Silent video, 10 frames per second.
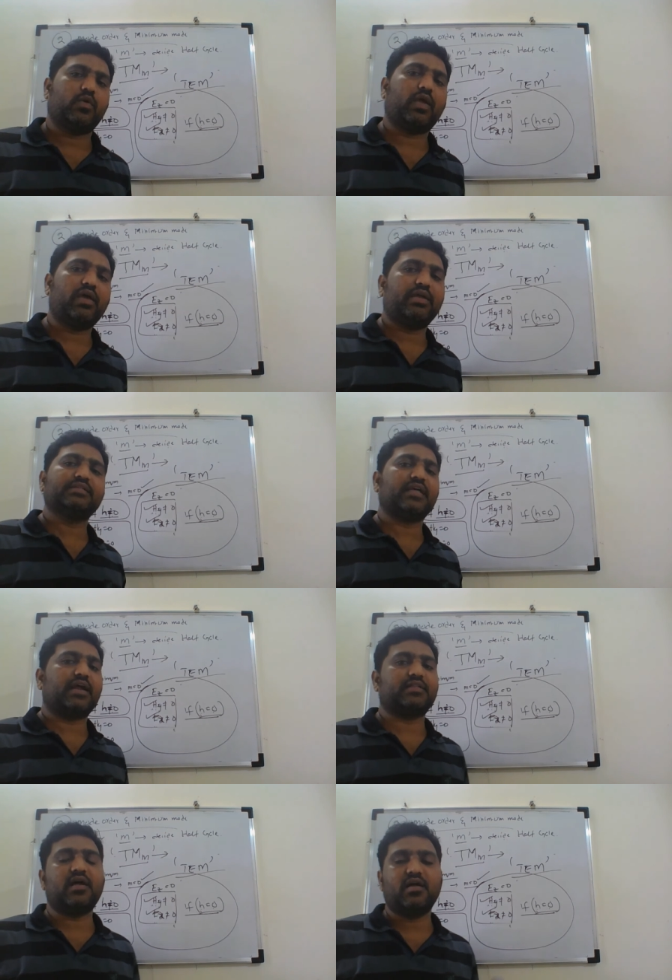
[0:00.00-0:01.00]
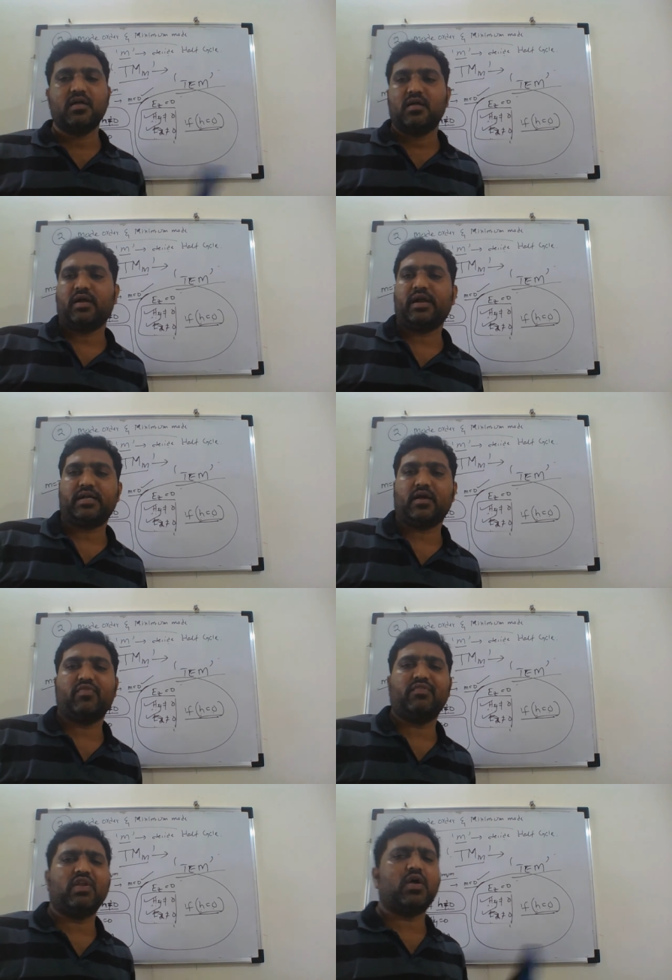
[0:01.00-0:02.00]
Okay, inside the right,
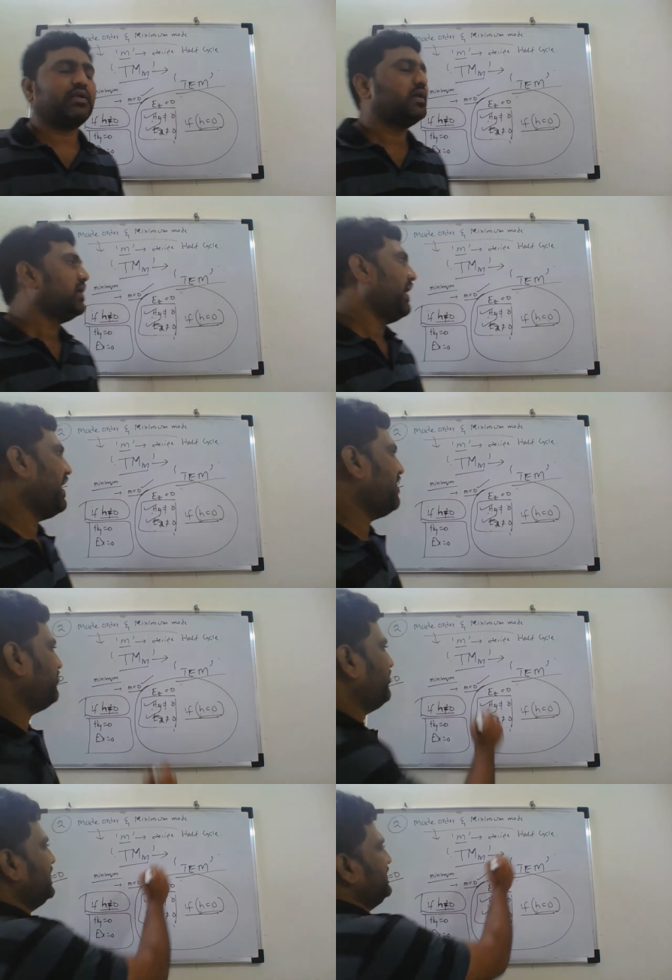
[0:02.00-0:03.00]
we will not have a